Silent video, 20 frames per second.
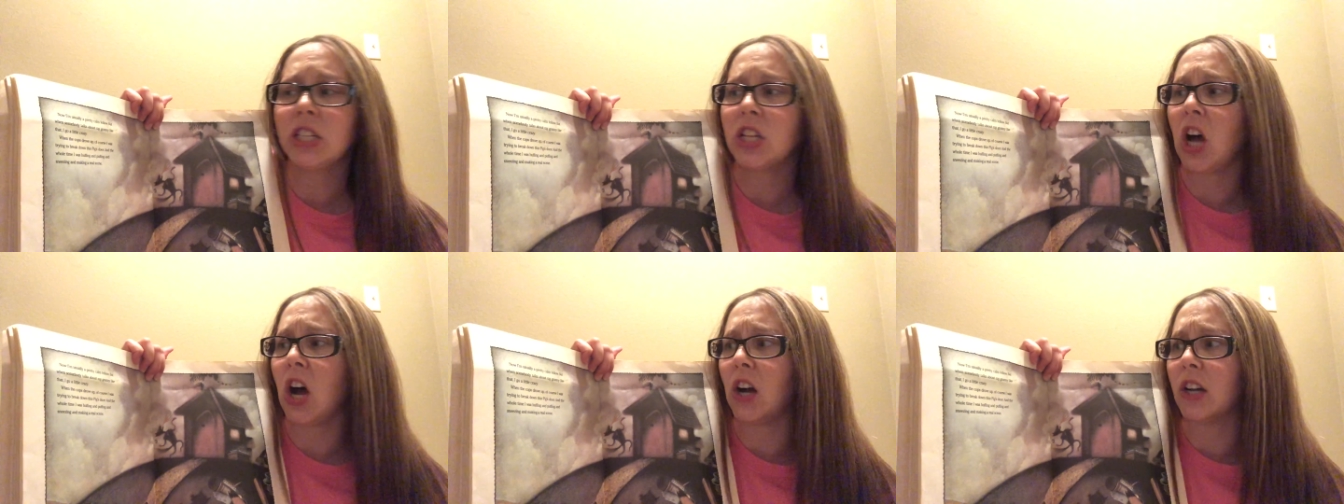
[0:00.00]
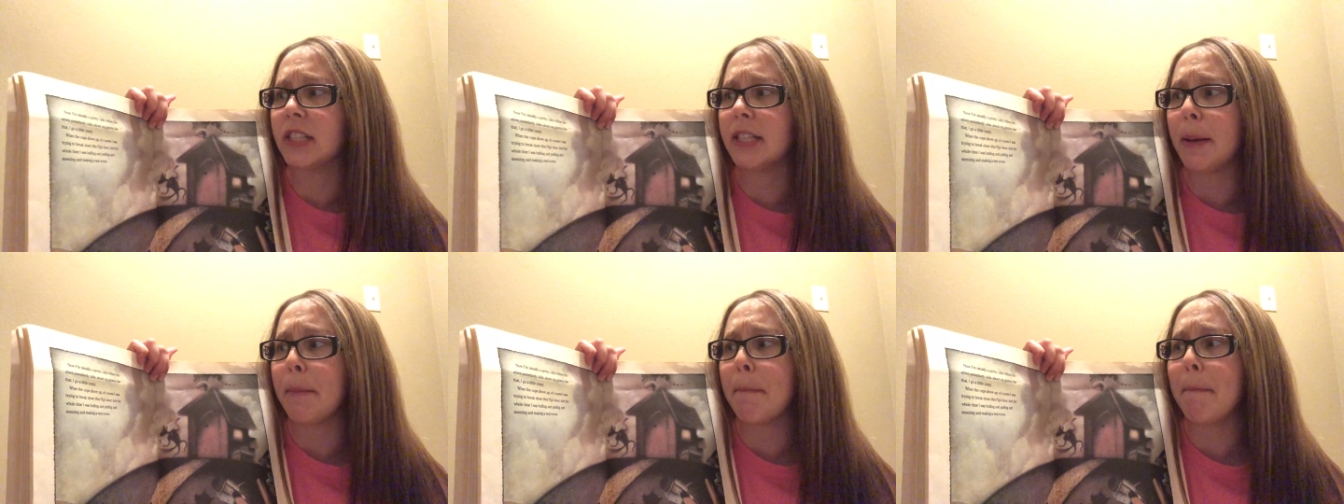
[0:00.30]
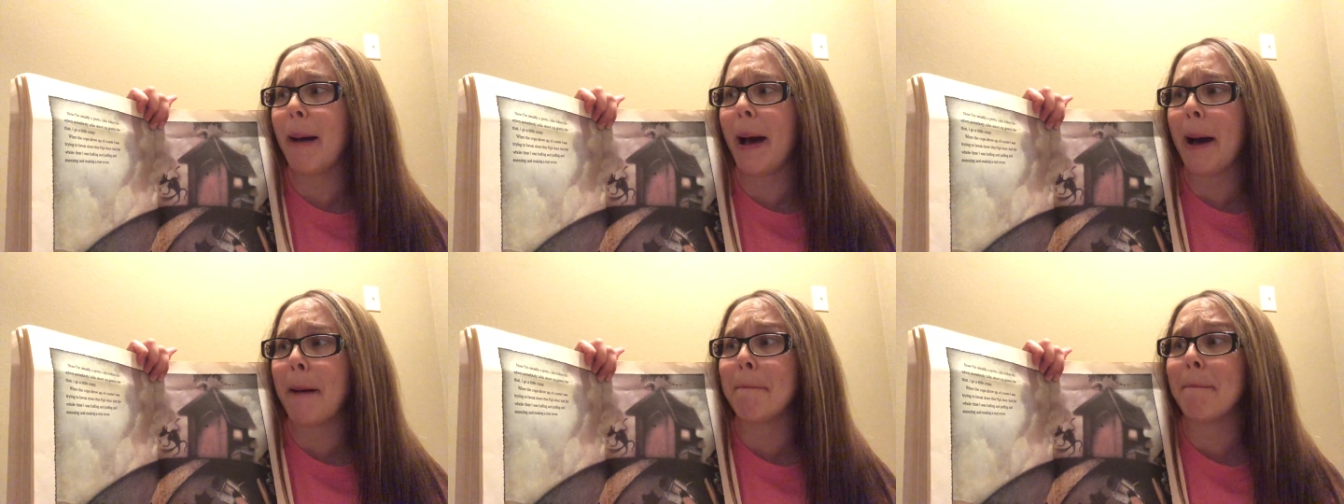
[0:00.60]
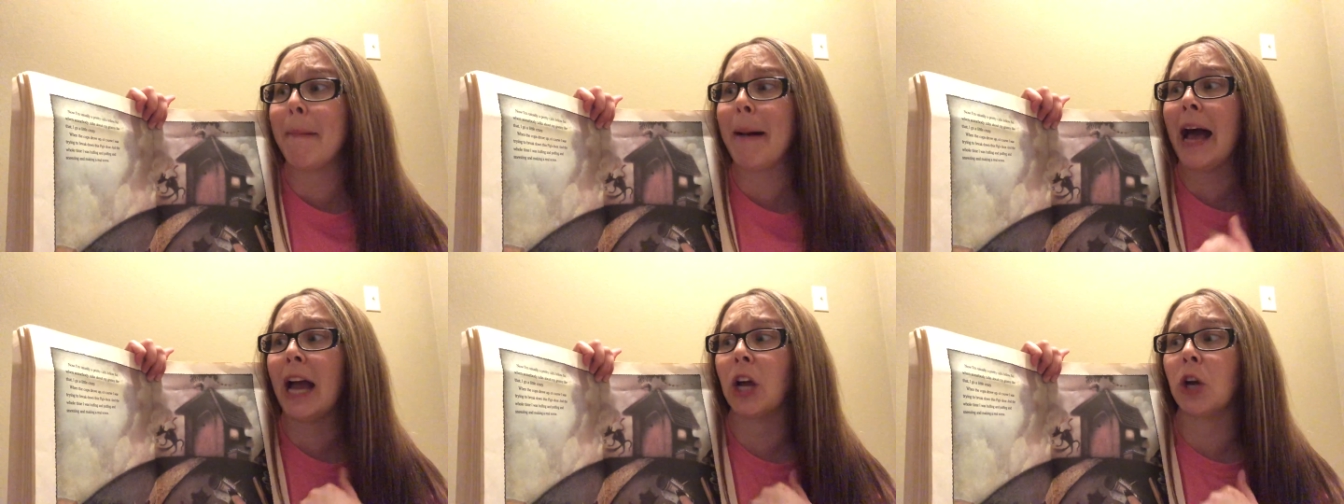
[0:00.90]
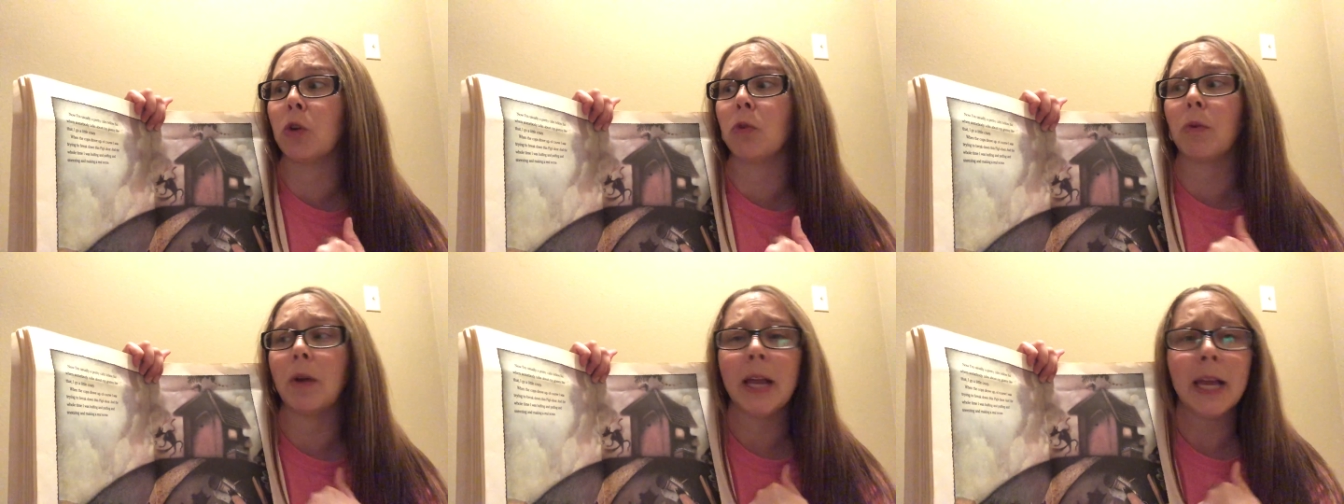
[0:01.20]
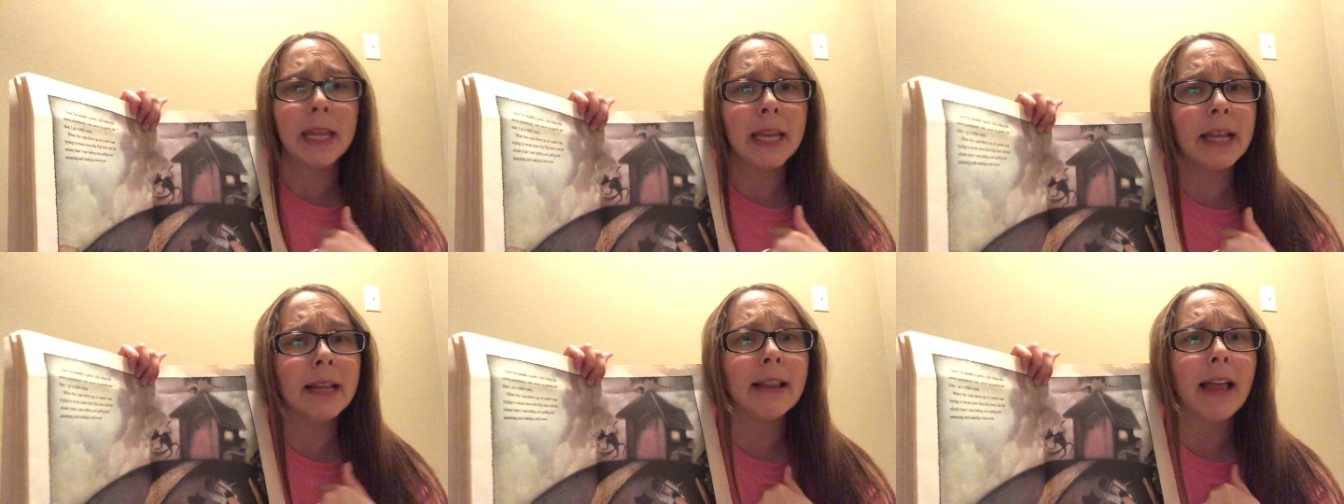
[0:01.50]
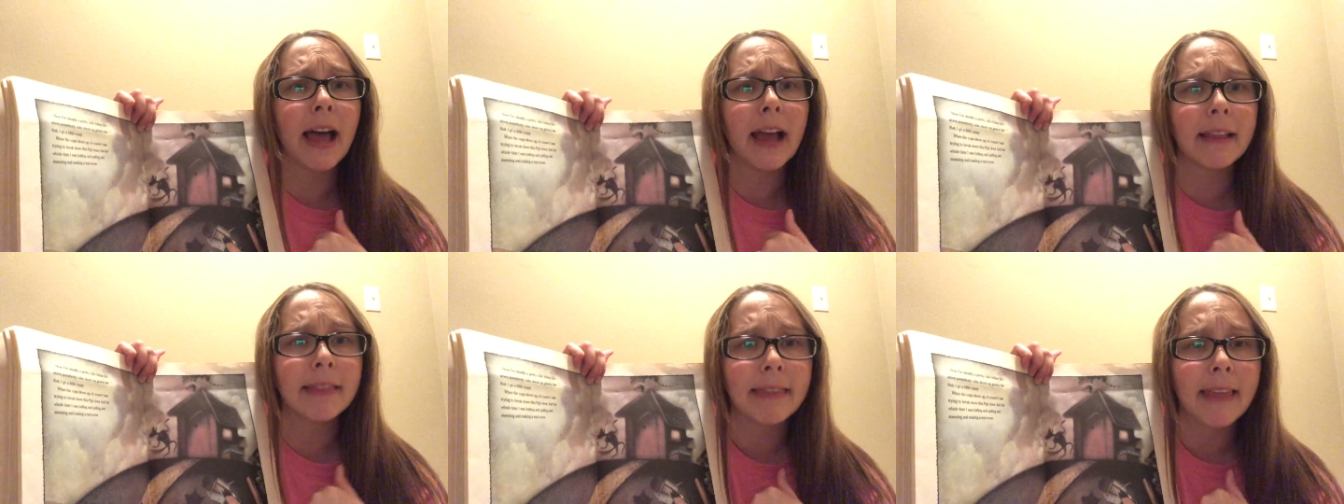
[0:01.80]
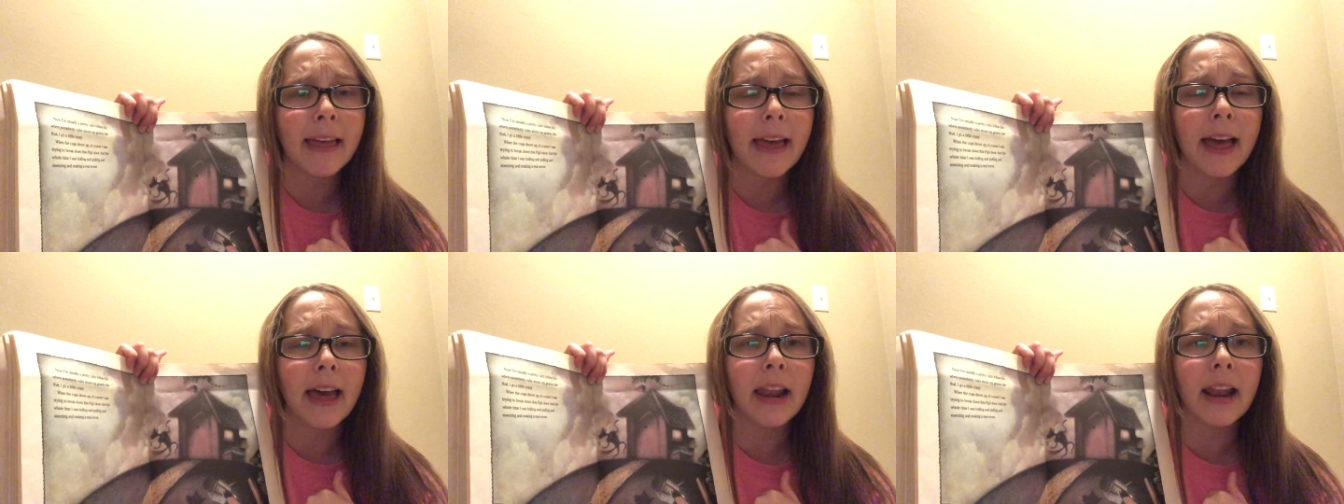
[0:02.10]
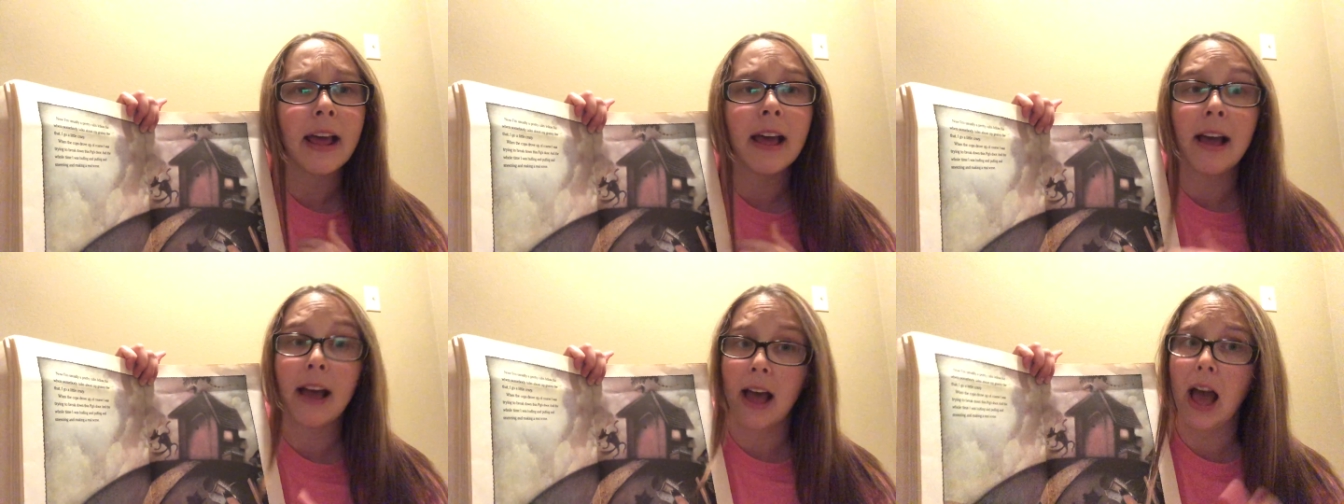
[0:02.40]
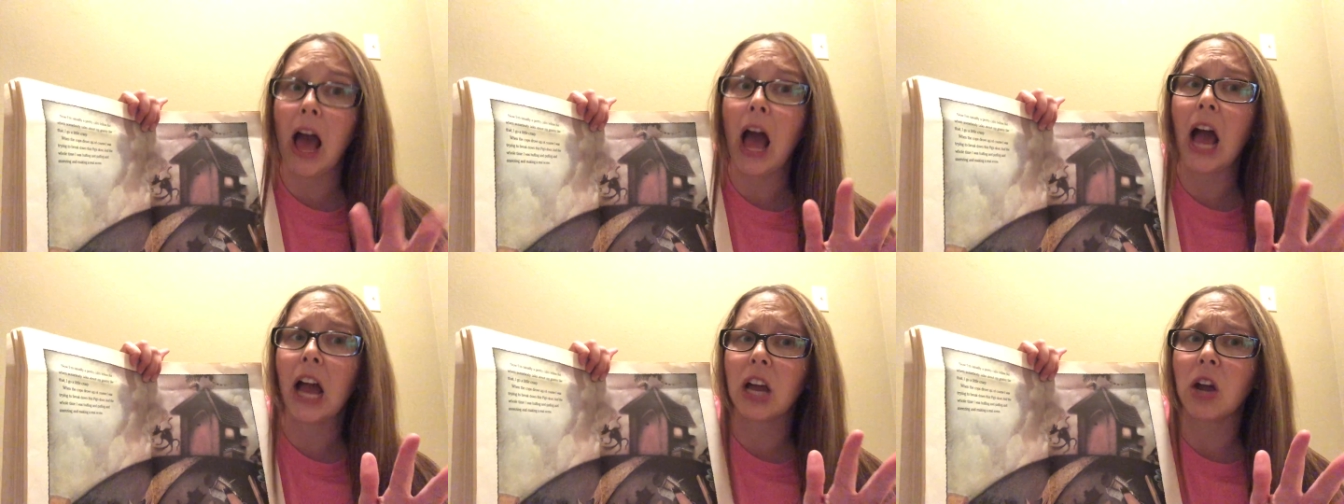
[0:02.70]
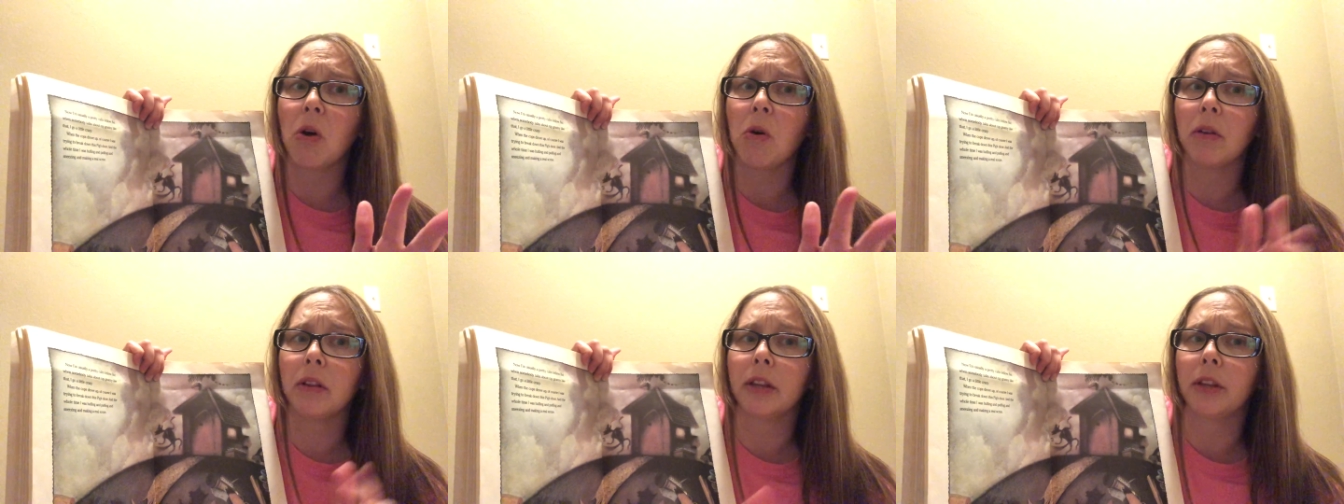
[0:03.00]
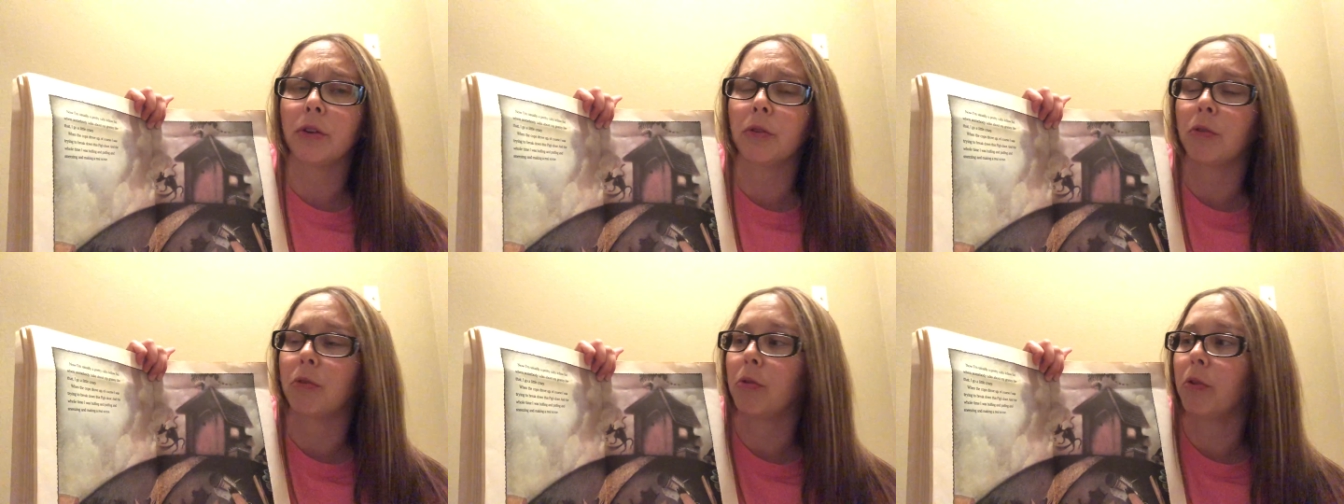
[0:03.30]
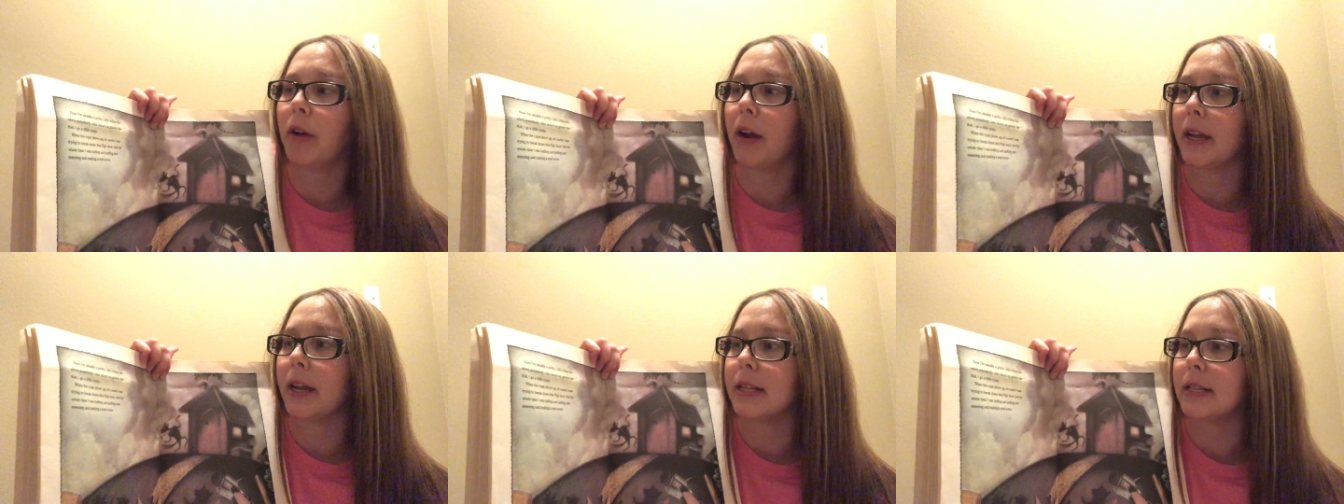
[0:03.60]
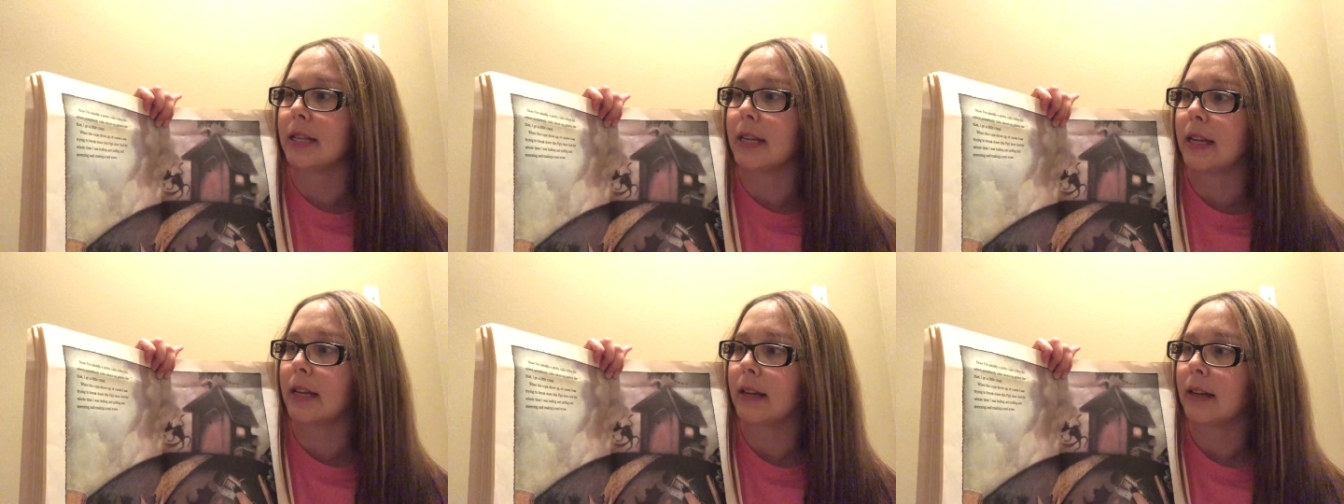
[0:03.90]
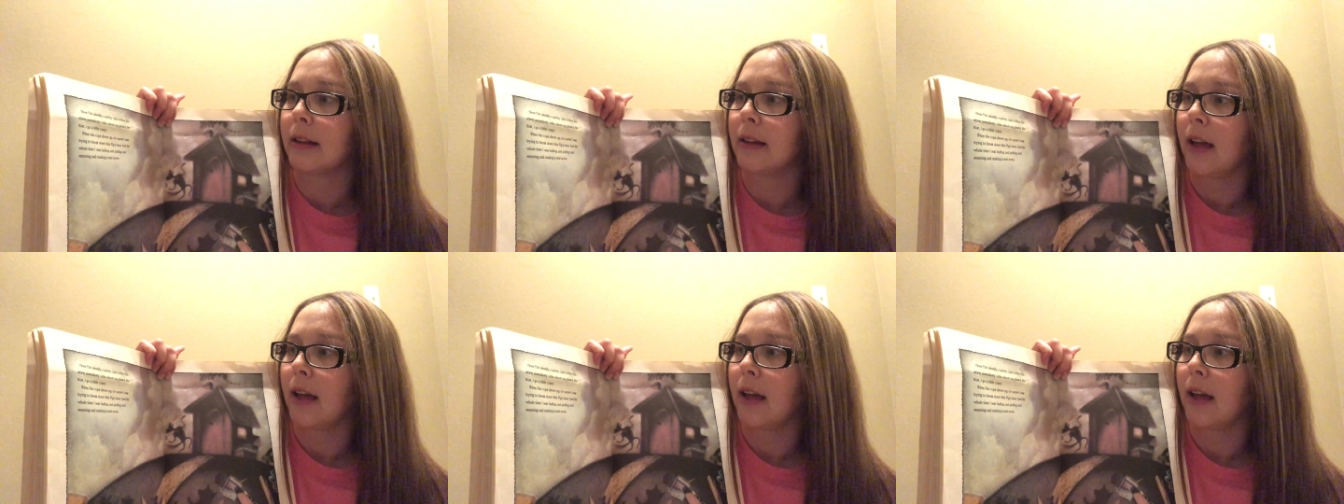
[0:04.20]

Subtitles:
talks about my granny like that, I go a little crazy.